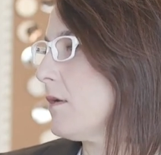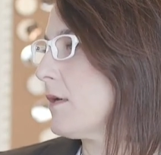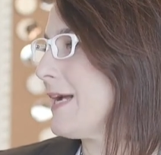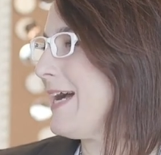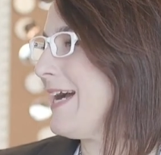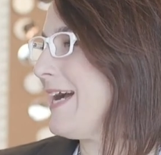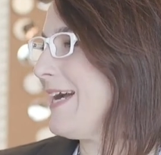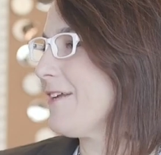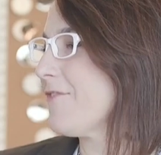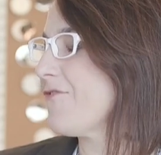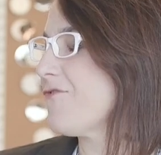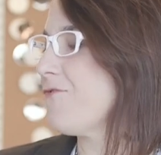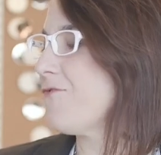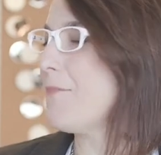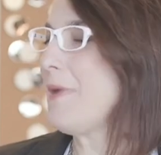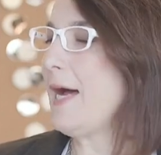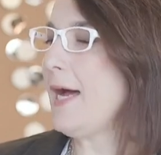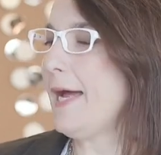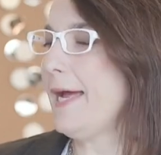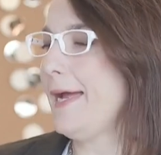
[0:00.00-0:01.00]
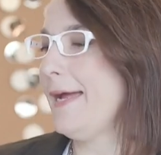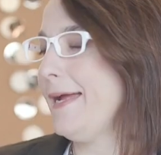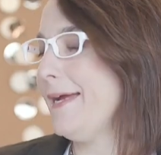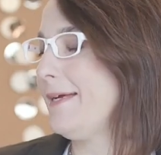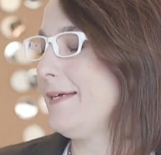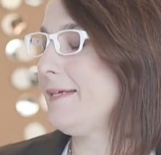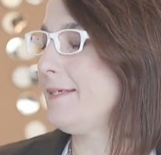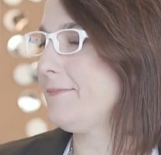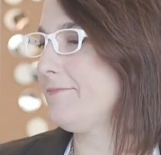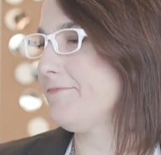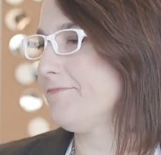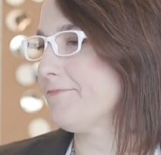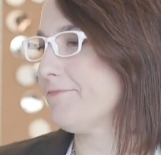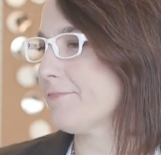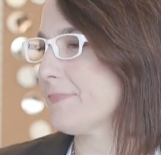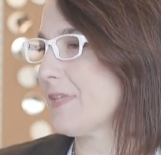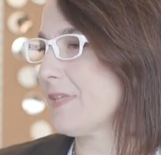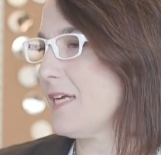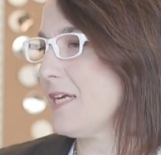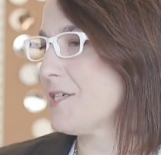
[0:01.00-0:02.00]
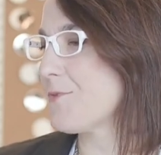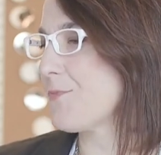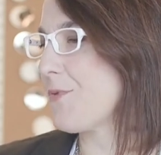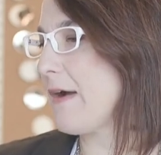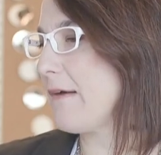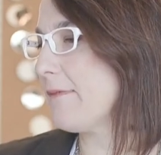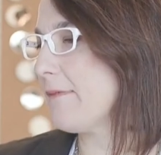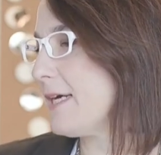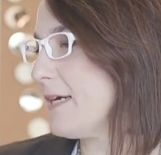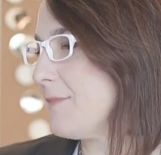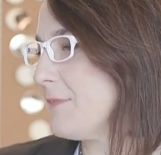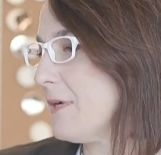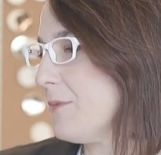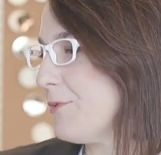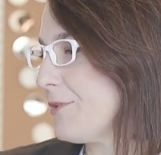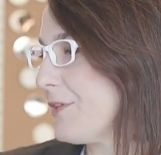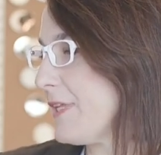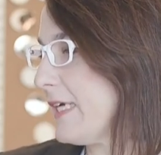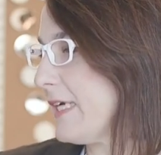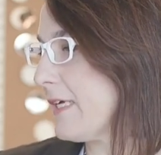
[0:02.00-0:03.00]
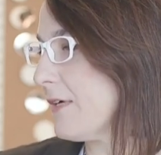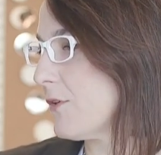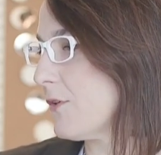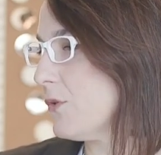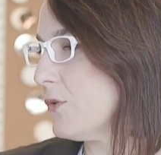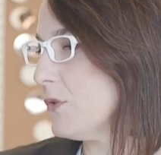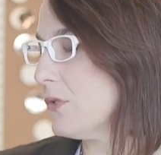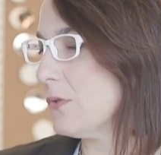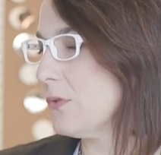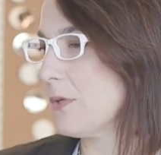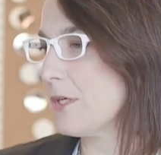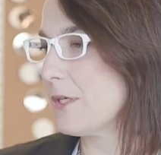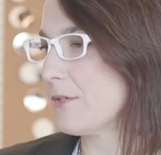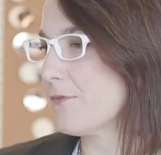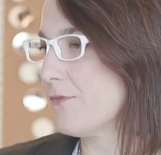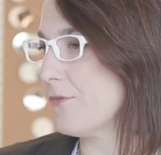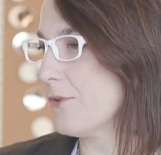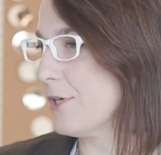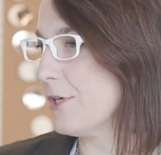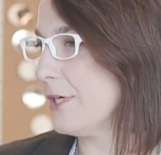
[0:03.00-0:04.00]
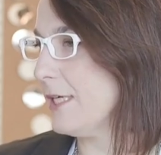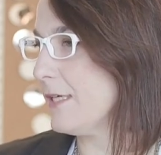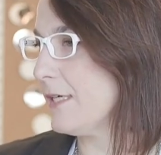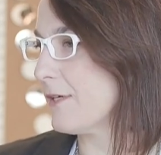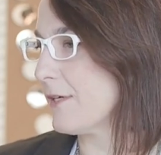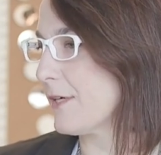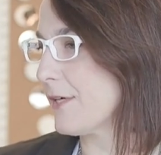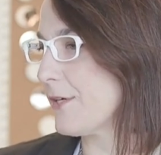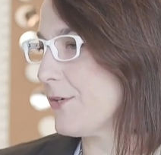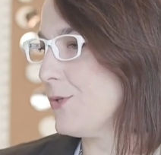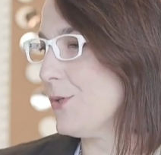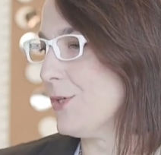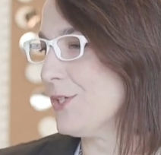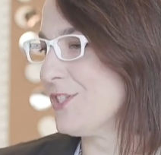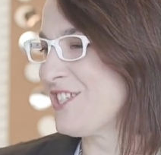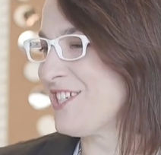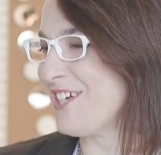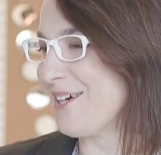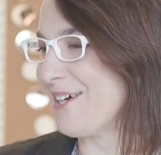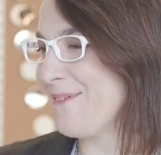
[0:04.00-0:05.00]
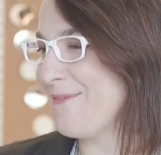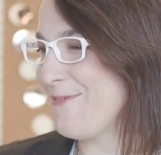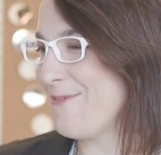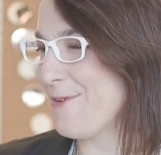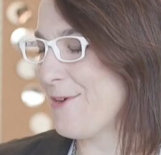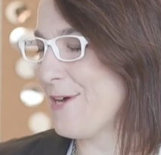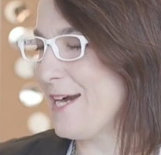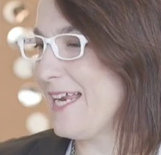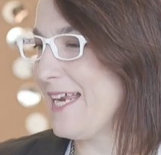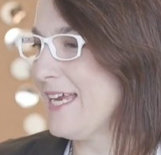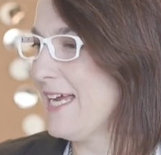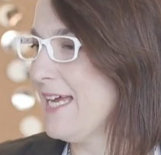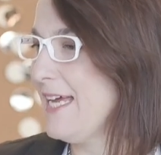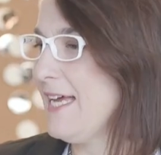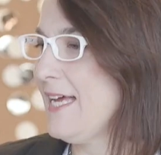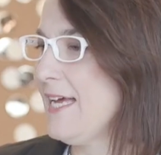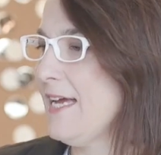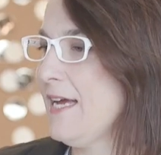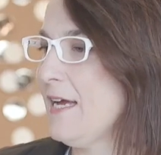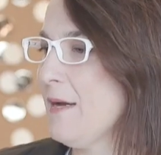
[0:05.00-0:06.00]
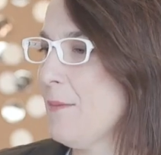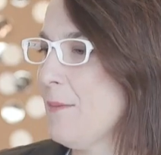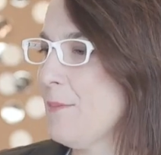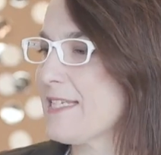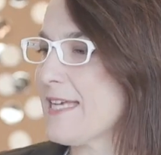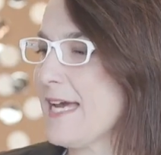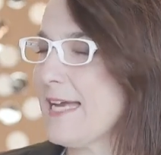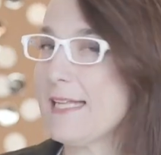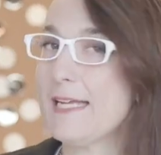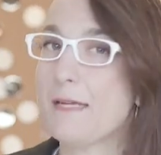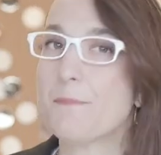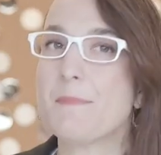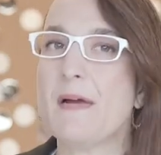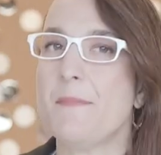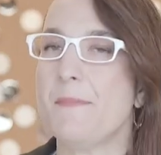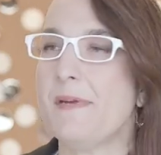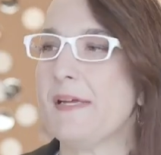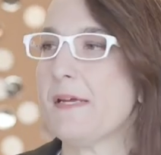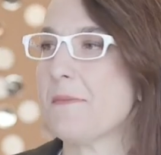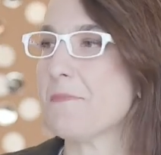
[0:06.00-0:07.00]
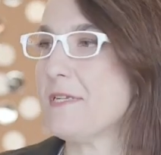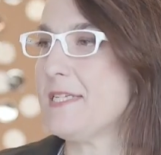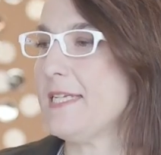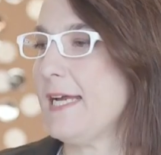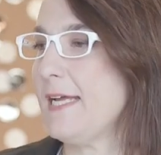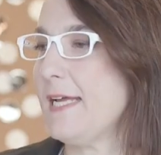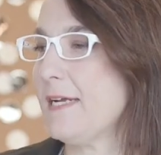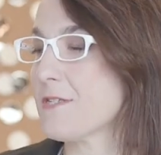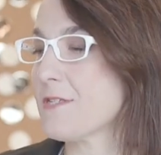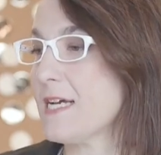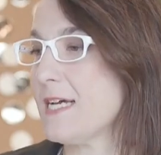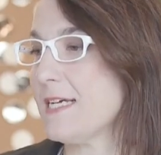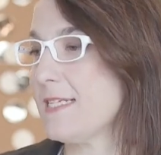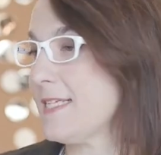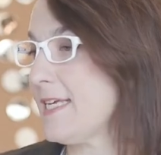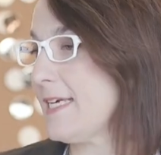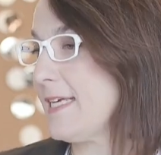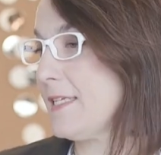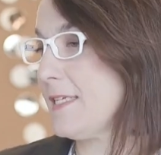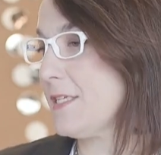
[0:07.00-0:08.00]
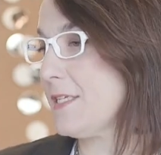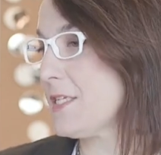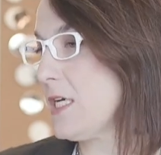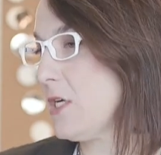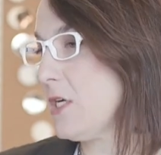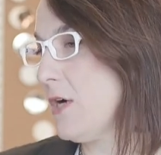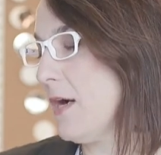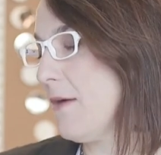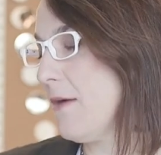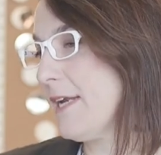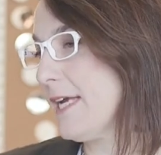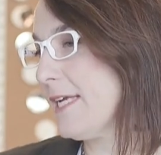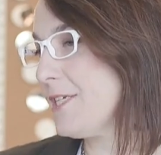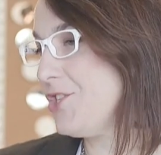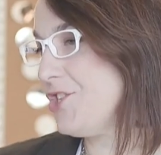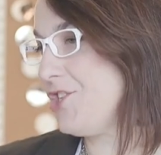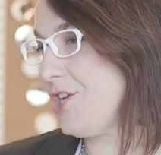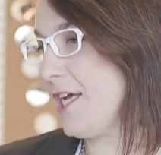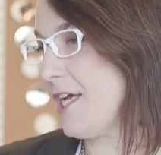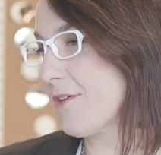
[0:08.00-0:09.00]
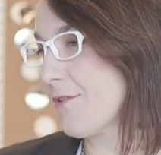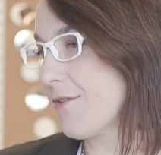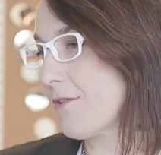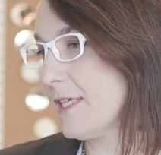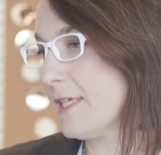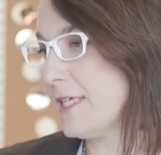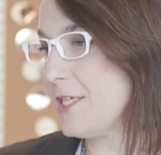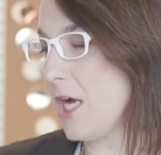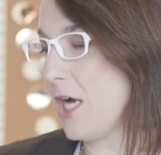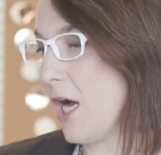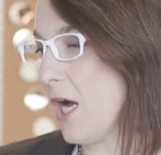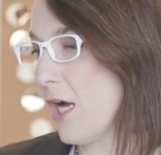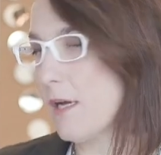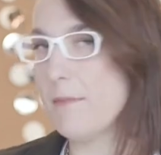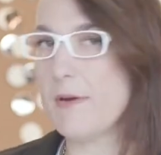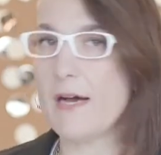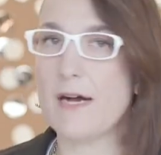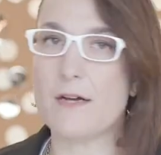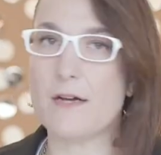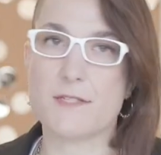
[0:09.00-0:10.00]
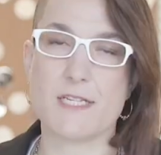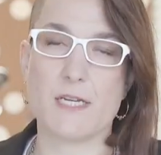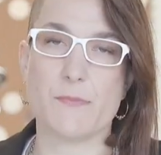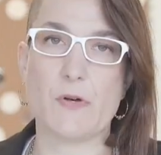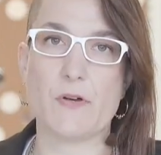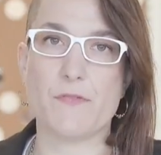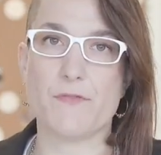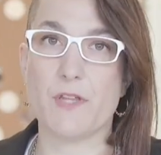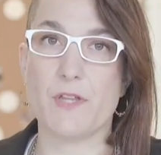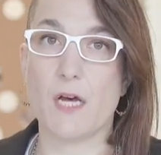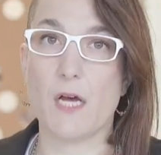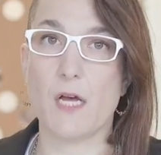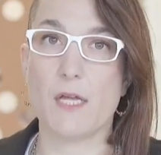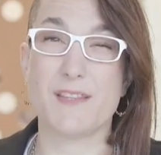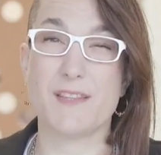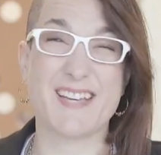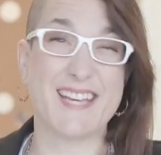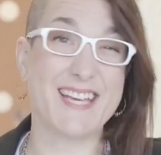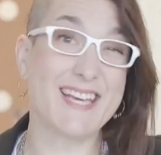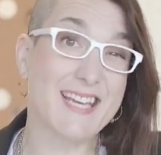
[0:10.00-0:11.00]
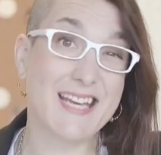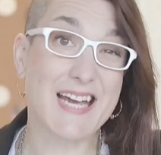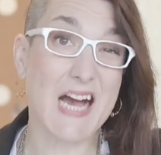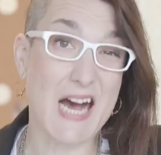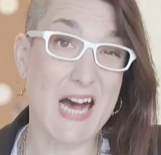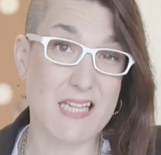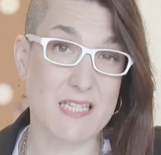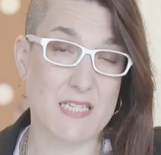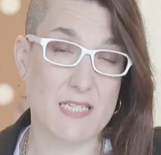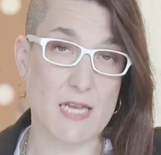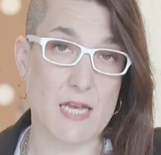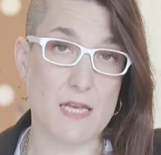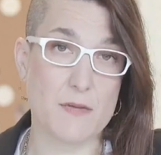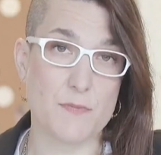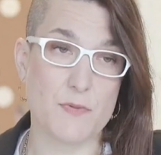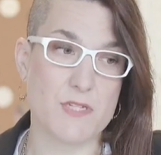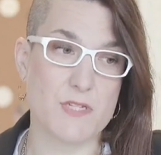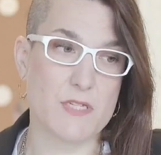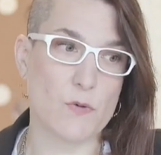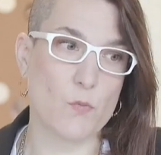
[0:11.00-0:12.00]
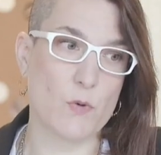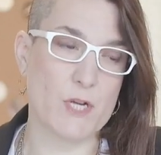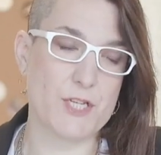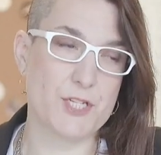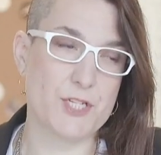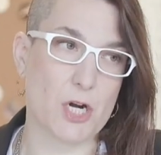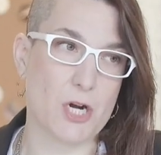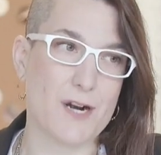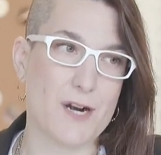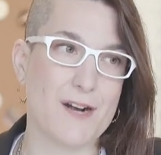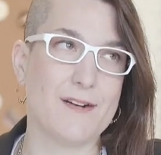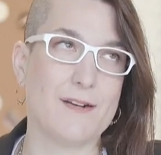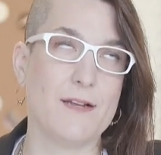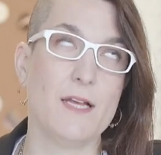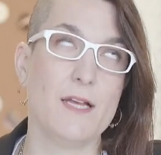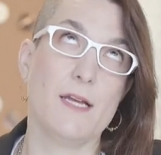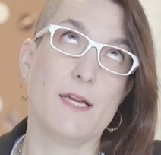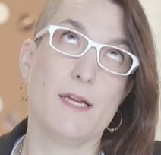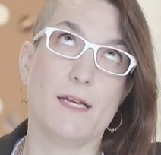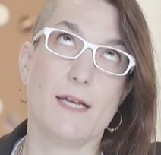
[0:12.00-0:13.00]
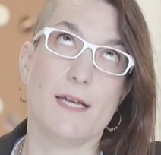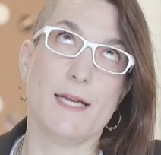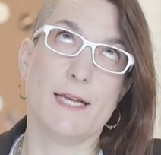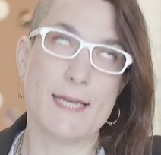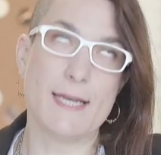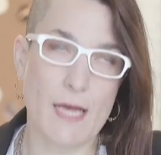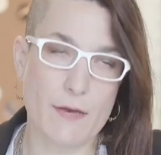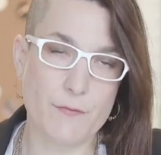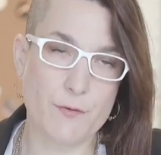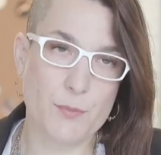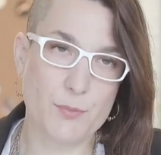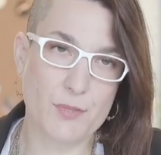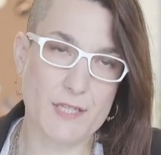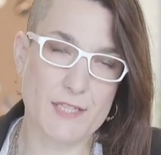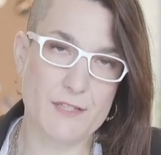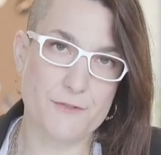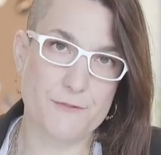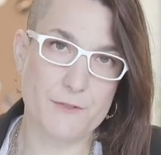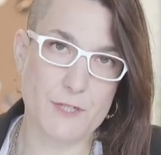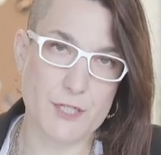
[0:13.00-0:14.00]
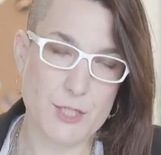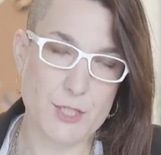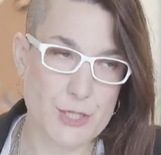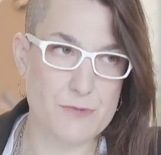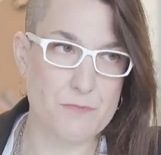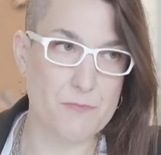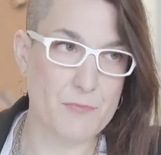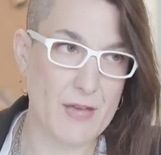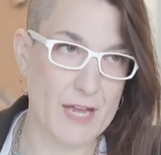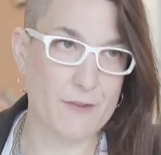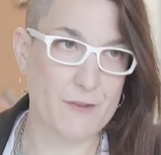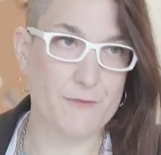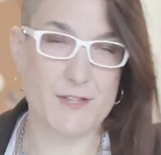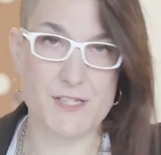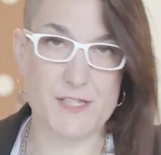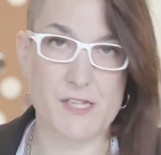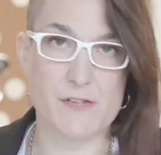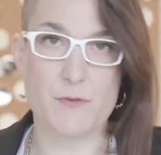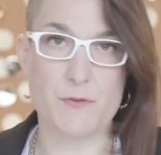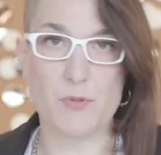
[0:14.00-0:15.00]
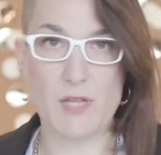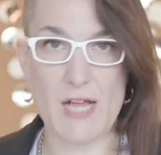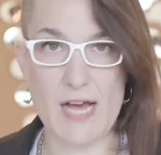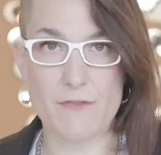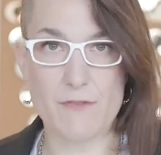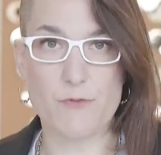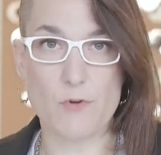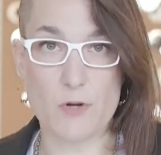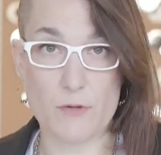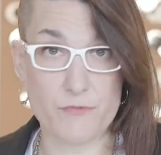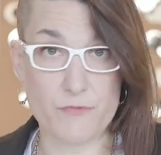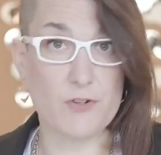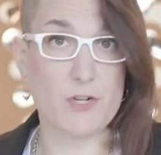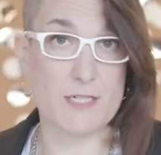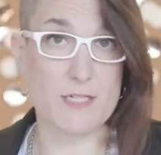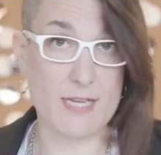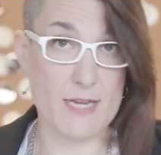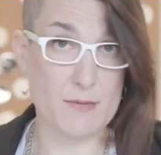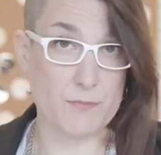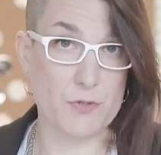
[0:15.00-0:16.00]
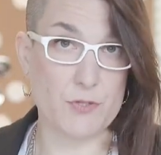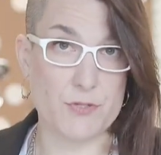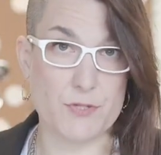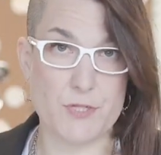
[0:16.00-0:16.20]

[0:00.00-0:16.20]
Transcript: kind of I should probably come up with like a cool word for it or a cool term for it. But it's kind of like my meat and potatoes content. So I'm going to generally talk about some of the key concepts, which are inevitably the features and benefits of the platform, for example.